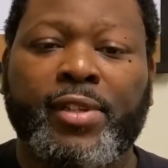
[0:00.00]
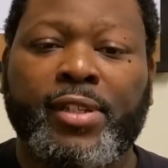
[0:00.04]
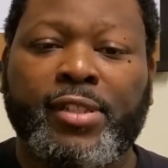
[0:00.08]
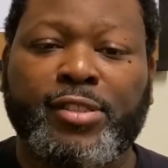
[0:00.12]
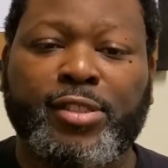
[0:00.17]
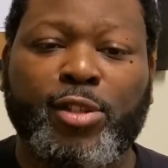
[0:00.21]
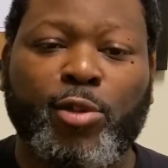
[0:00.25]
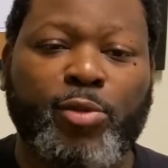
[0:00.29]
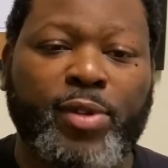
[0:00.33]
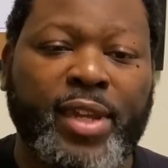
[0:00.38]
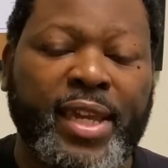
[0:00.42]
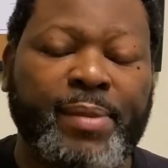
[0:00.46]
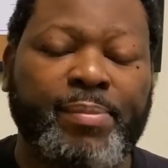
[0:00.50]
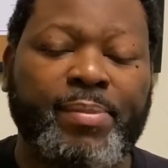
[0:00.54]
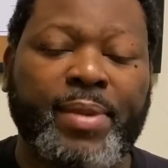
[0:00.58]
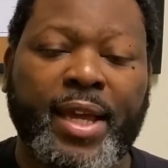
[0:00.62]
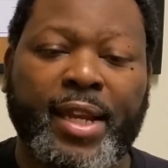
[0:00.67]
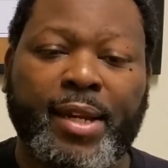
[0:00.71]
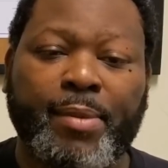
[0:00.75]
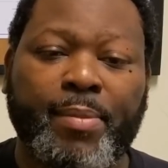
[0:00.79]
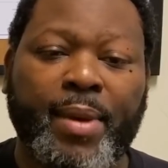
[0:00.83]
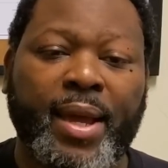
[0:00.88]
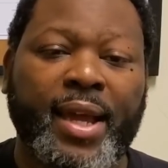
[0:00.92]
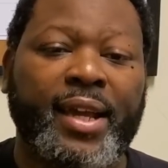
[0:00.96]
So keep
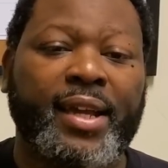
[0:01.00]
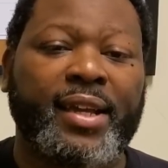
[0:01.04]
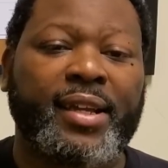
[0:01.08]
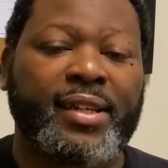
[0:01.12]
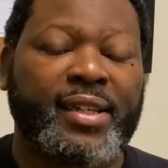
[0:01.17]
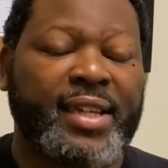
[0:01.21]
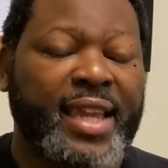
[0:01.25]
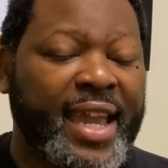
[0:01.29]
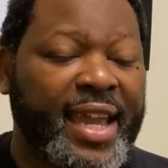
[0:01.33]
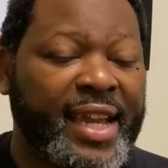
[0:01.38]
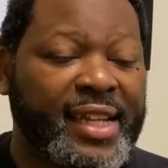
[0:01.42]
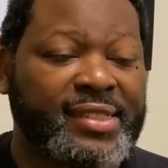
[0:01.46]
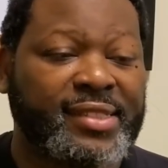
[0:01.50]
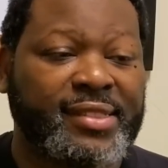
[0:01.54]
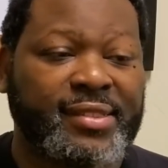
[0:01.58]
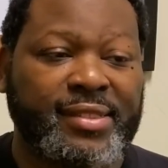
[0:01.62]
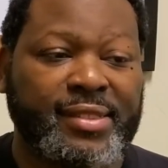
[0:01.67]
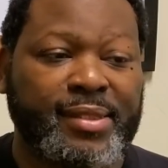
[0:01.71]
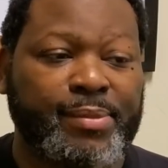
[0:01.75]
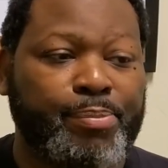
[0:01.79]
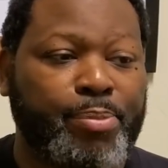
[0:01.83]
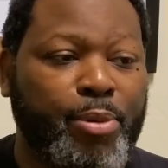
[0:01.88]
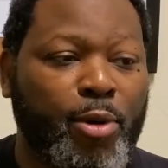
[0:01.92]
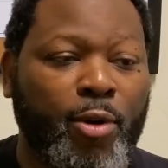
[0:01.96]
that in mind. Cash
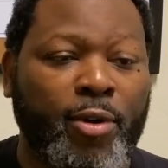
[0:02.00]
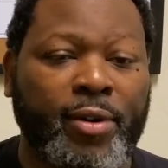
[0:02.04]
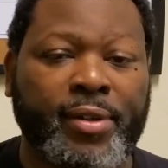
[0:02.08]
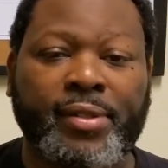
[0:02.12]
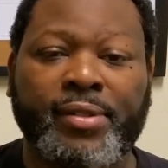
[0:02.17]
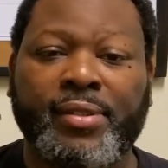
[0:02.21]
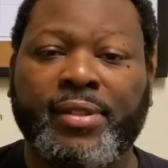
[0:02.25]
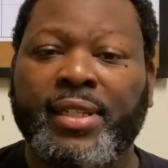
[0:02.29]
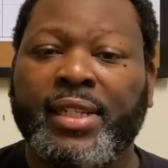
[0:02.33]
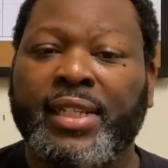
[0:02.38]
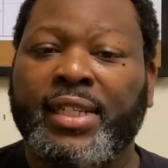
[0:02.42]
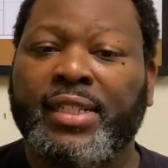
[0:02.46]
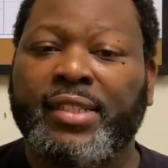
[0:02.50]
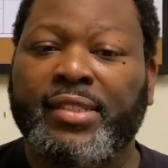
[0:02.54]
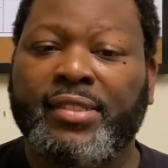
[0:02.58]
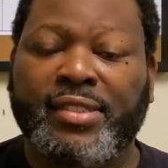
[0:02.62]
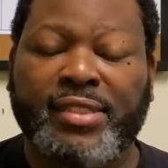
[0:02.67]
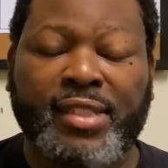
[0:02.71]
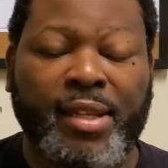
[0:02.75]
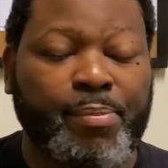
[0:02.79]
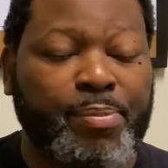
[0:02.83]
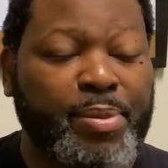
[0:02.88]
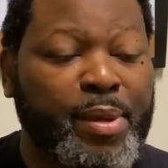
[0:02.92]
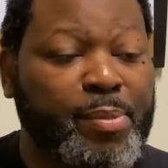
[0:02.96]
is important.
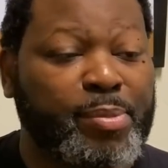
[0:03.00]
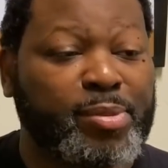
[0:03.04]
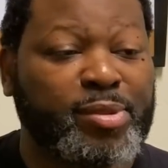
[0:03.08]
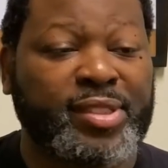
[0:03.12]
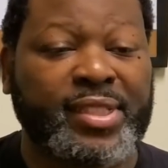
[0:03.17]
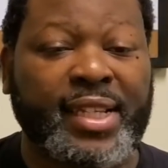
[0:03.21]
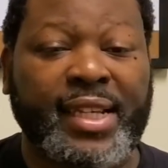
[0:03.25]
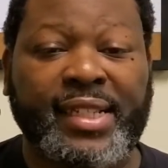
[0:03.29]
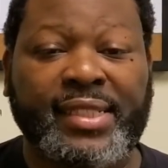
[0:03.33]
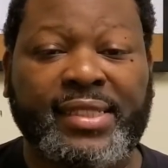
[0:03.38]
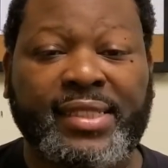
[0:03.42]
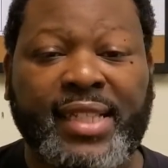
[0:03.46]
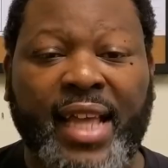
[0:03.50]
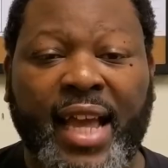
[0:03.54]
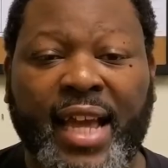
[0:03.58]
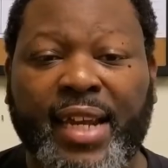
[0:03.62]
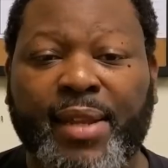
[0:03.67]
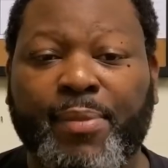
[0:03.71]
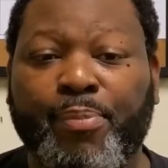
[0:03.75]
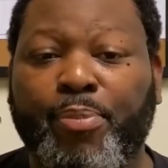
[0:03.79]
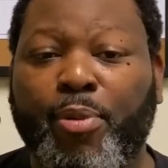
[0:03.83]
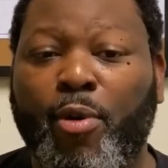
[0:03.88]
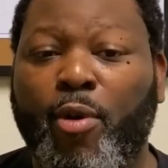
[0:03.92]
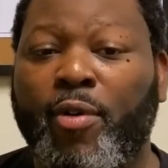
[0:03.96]
Some people say it's not
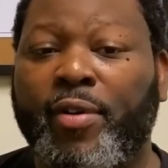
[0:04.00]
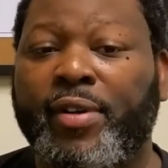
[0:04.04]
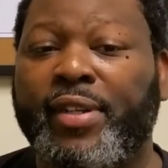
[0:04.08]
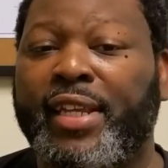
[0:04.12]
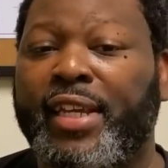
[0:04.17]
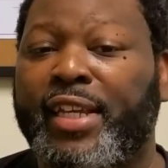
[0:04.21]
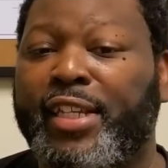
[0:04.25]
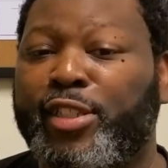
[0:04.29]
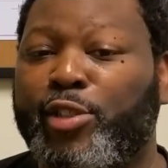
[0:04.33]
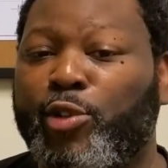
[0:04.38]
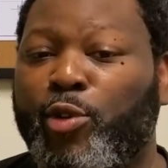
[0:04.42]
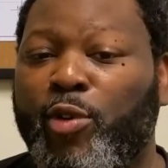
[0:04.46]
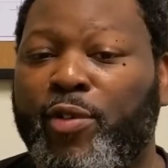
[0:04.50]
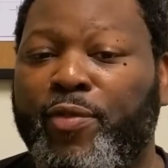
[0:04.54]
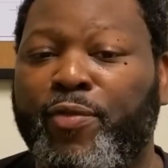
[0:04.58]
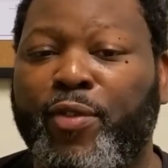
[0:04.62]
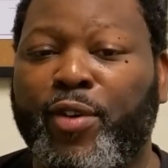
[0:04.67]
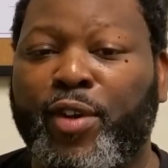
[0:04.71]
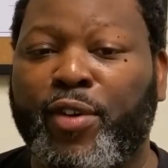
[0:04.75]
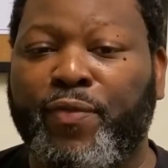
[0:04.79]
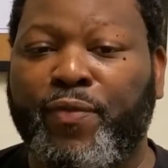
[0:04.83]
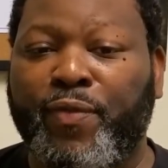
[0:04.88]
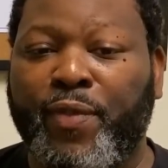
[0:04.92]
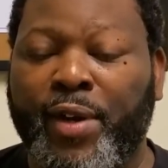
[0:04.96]
important. They'll do it
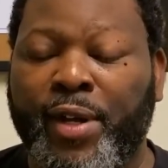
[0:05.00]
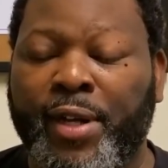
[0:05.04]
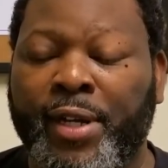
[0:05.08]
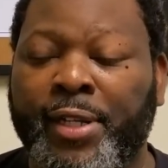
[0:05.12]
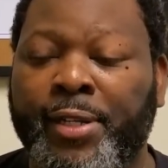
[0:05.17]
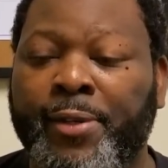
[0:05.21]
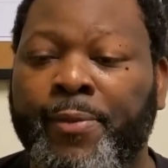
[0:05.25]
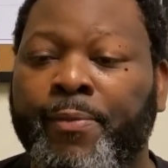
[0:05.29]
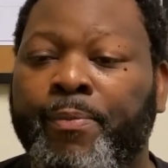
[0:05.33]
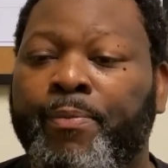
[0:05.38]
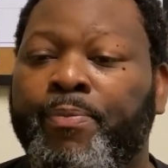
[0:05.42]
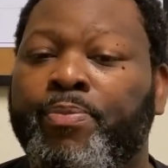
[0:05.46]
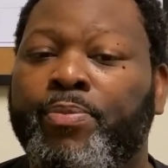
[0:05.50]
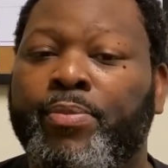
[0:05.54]
for the fun.